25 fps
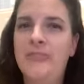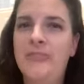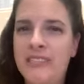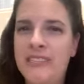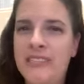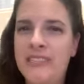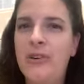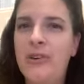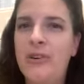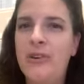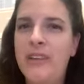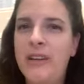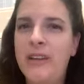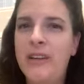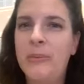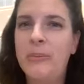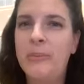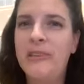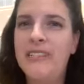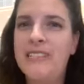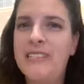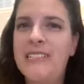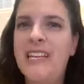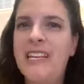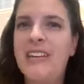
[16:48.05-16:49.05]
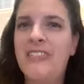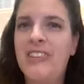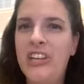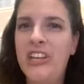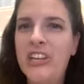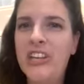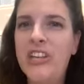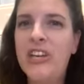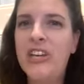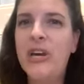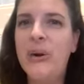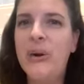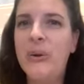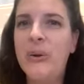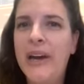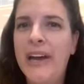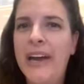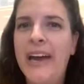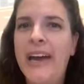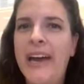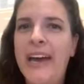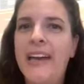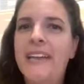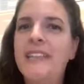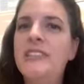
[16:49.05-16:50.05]
physical therapy is giving you the go
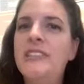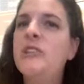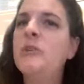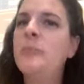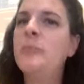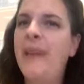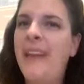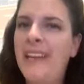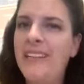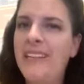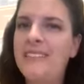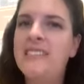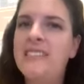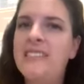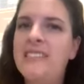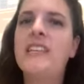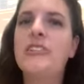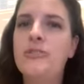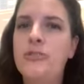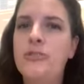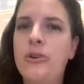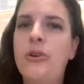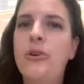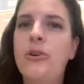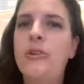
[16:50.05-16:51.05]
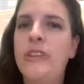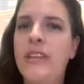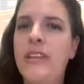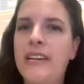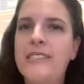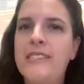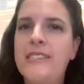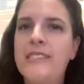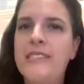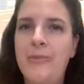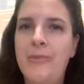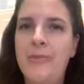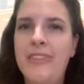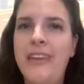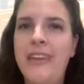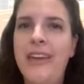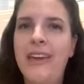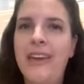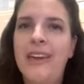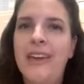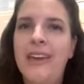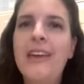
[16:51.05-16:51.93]
ahead, your pain's controlled, that type of thing,